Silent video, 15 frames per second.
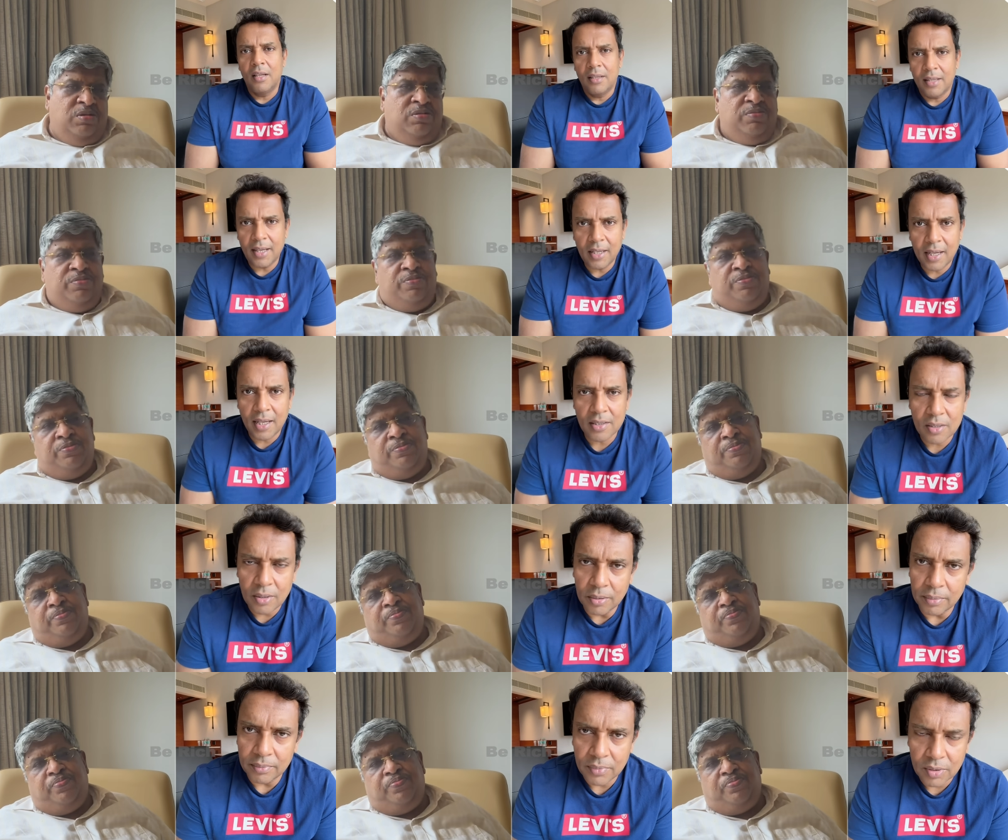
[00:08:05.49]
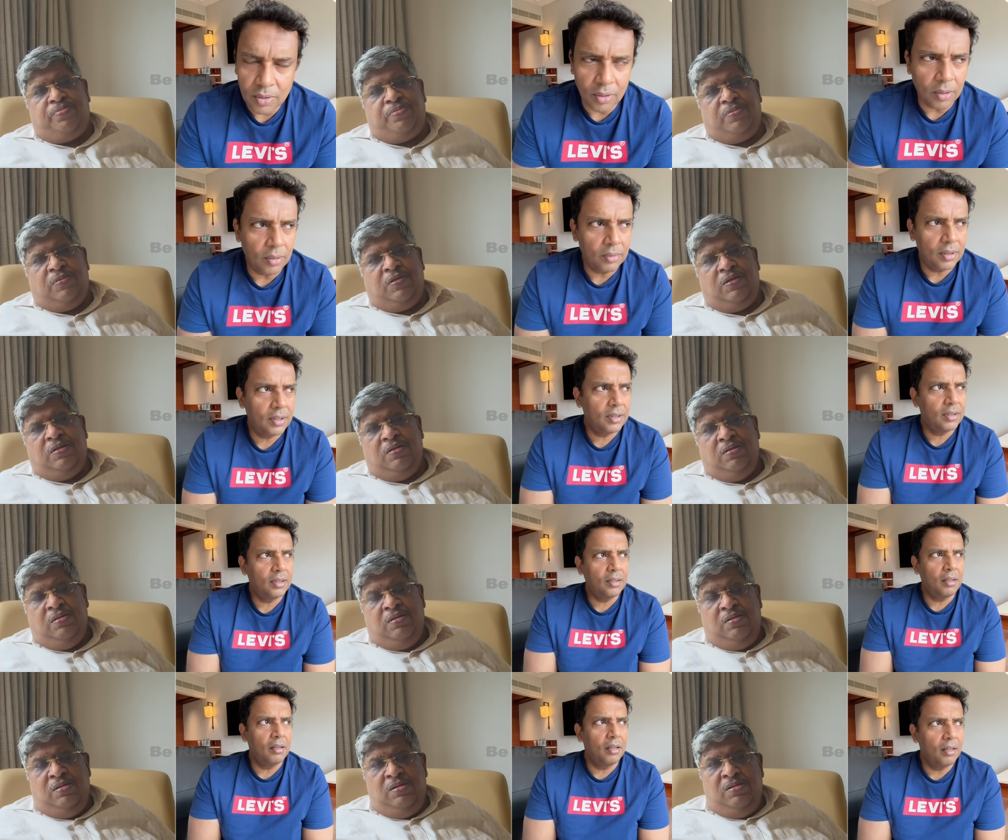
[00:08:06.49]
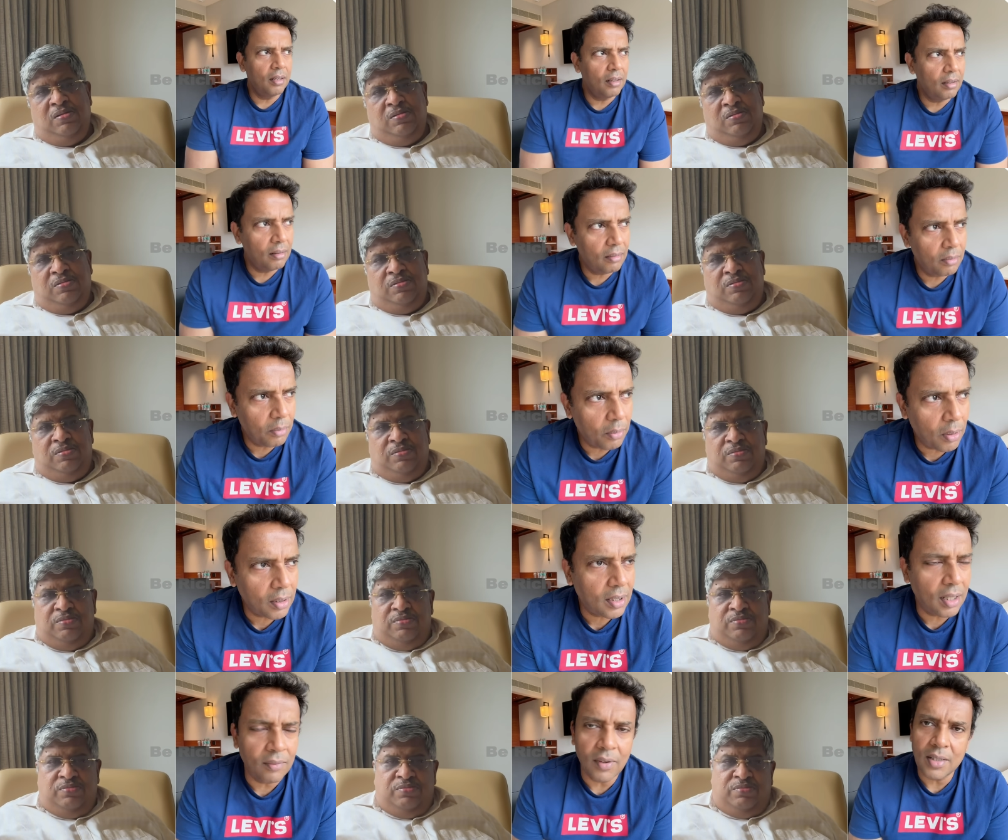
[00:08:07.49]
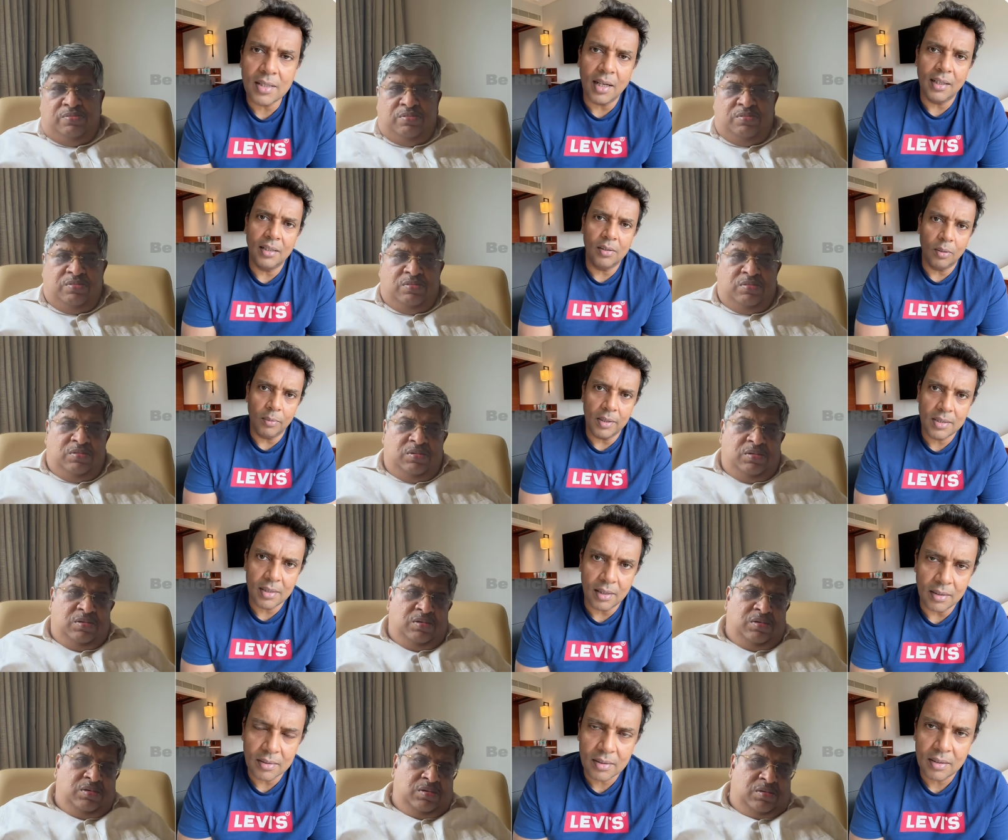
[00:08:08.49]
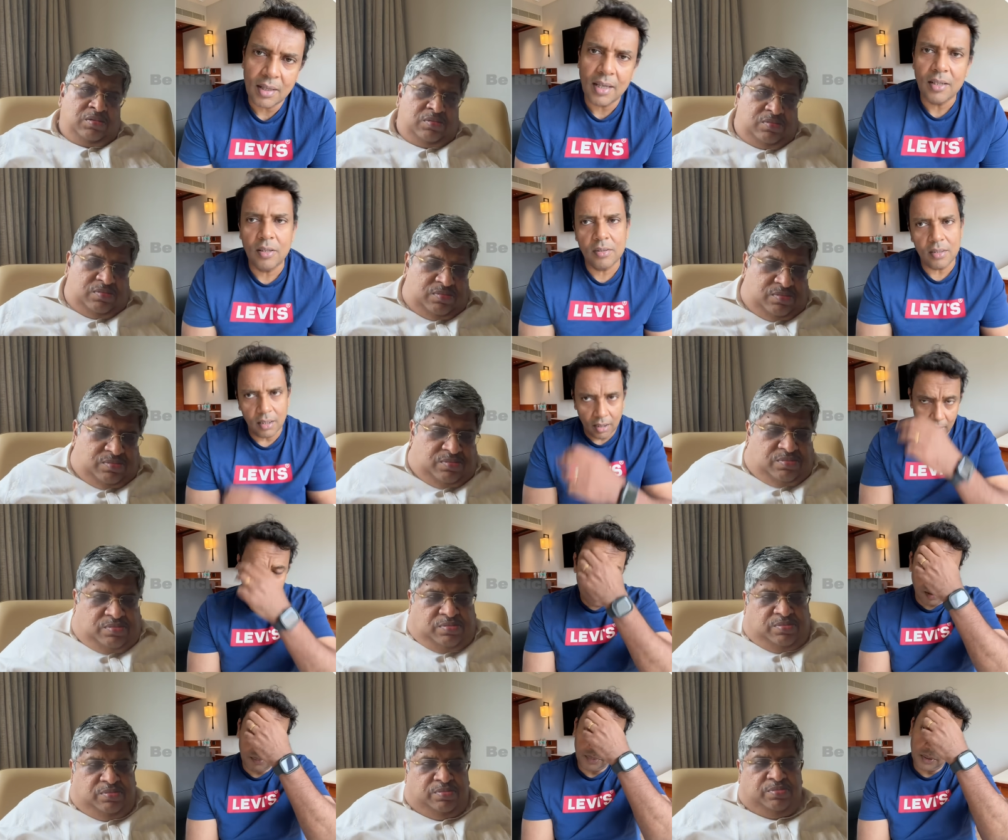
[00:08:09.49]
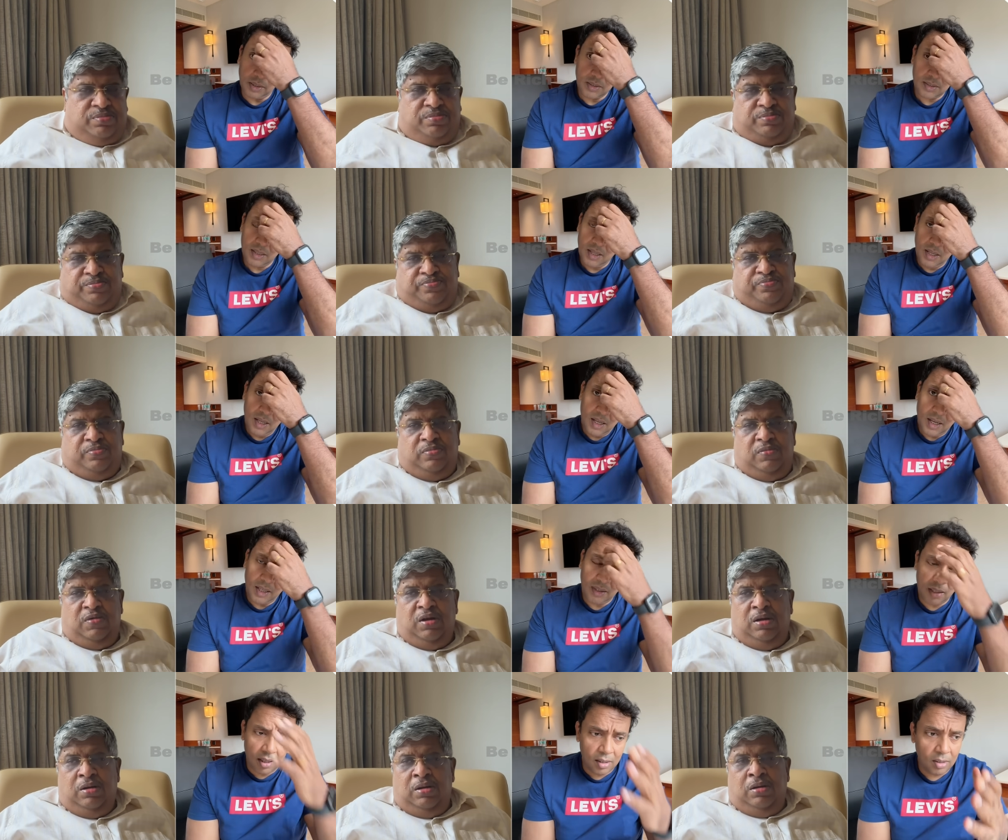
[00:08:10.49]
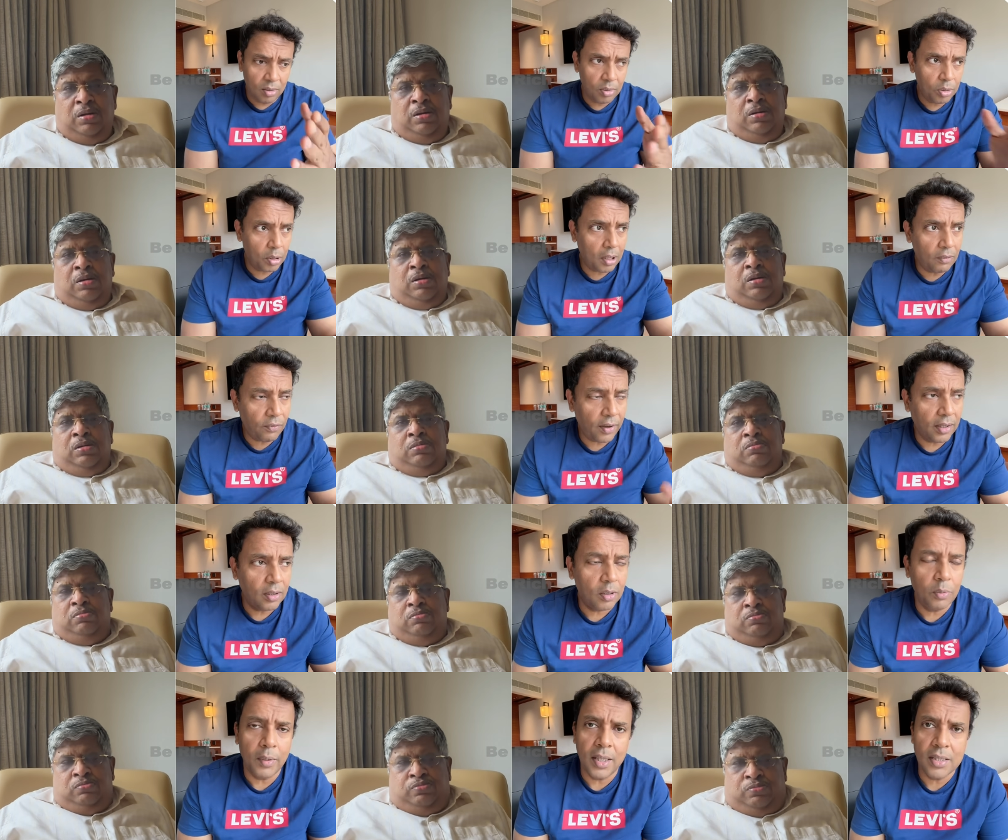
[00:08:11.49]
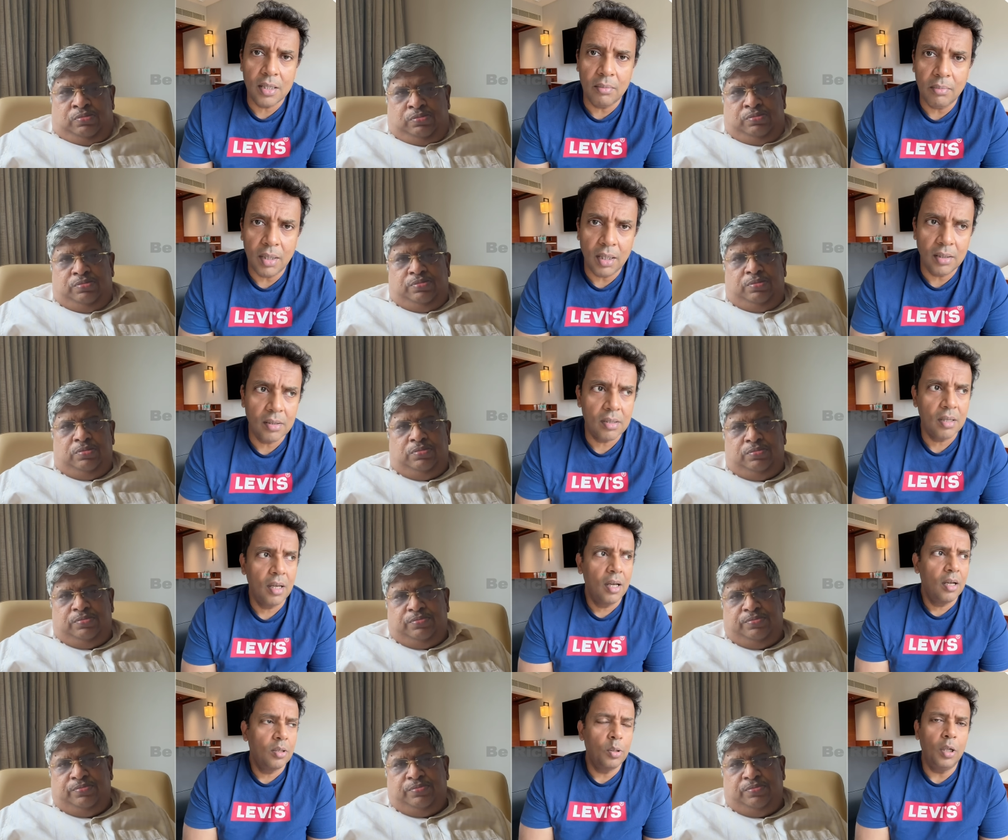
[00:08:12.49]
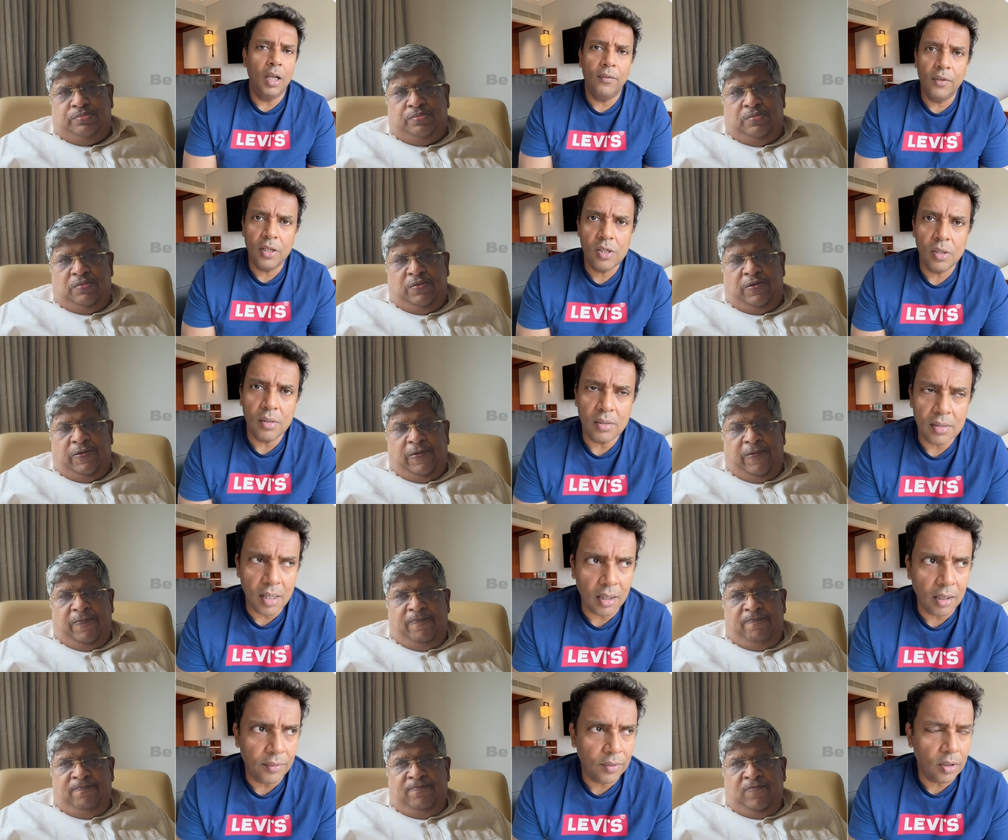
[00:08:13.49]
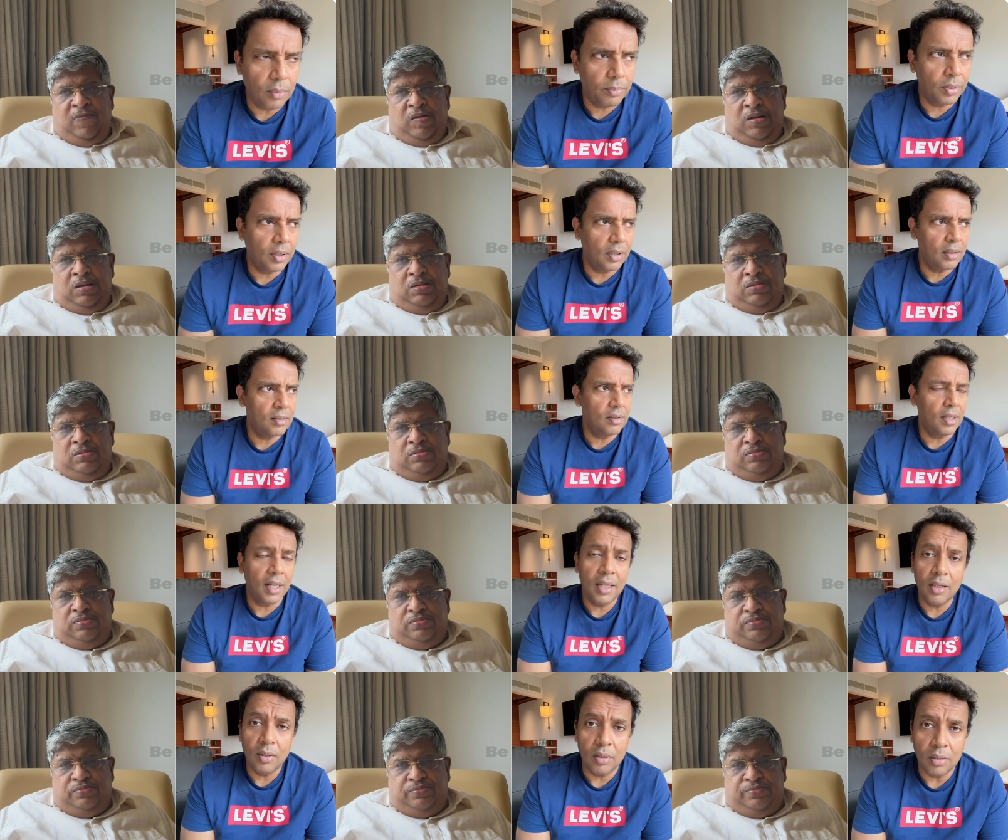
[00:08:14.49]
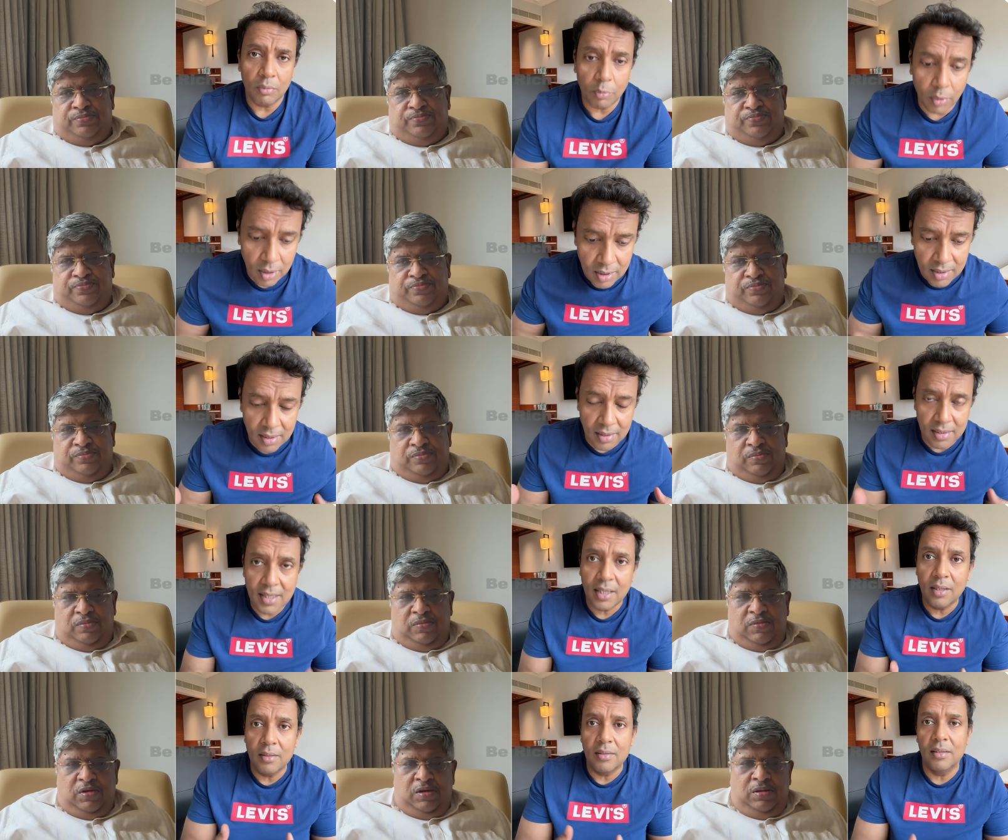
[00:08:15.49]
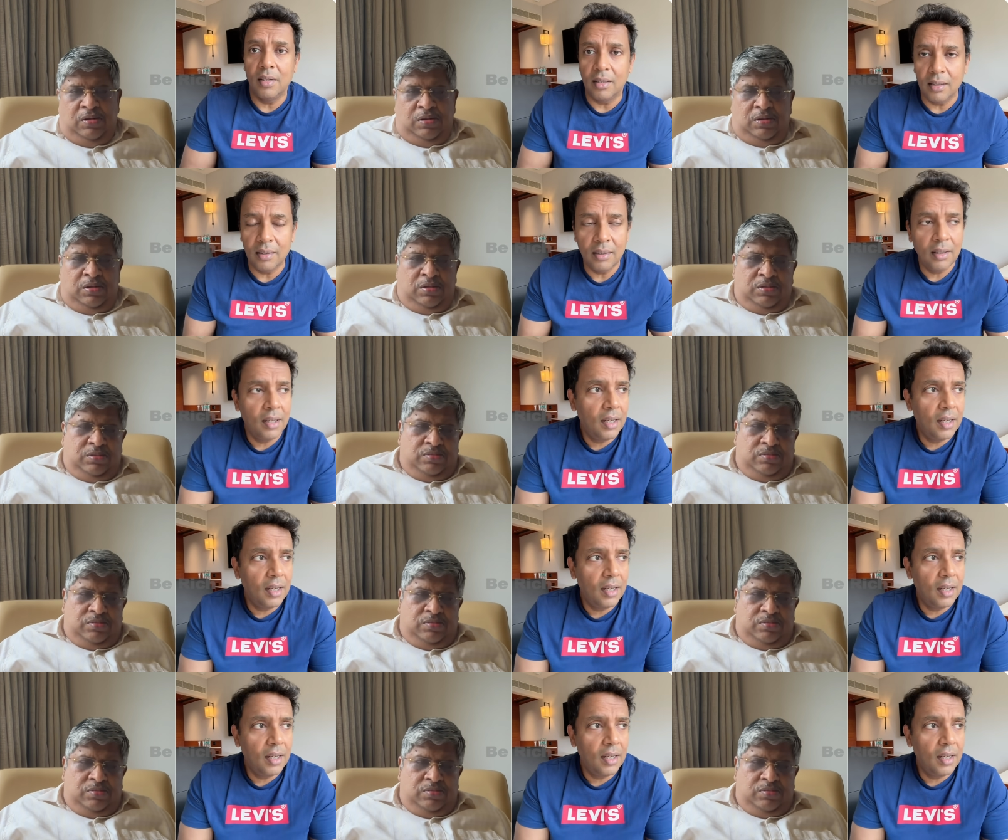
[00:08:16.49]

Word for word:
Speaker 1: Hey guys, go. So this is uh, what advice Anand always says. Stay in a circle of competence and then you can find out ways and means to leverage your circle of competence, relying on what is inside your circle